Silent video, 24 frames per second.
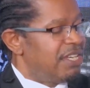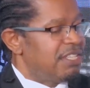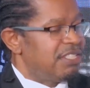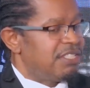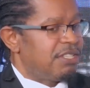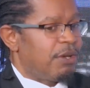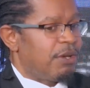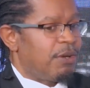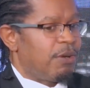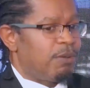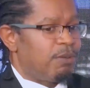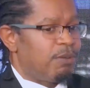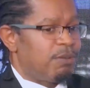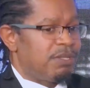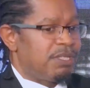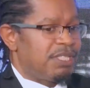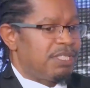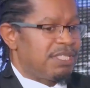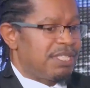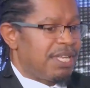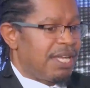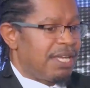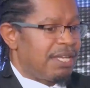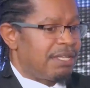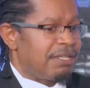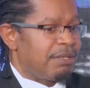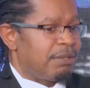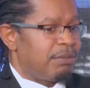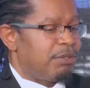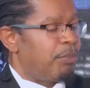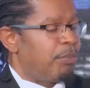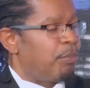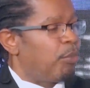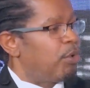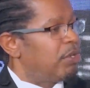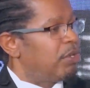So just like
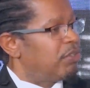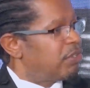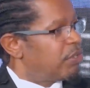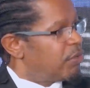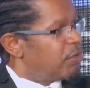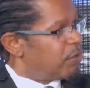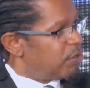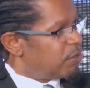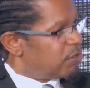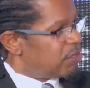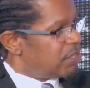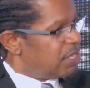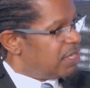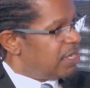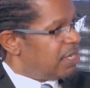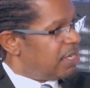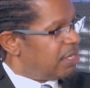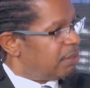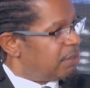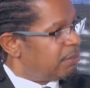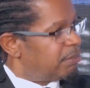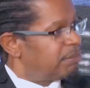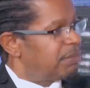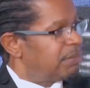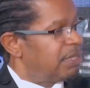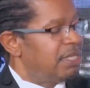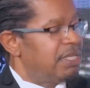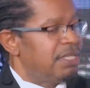the Boys and Girls Club,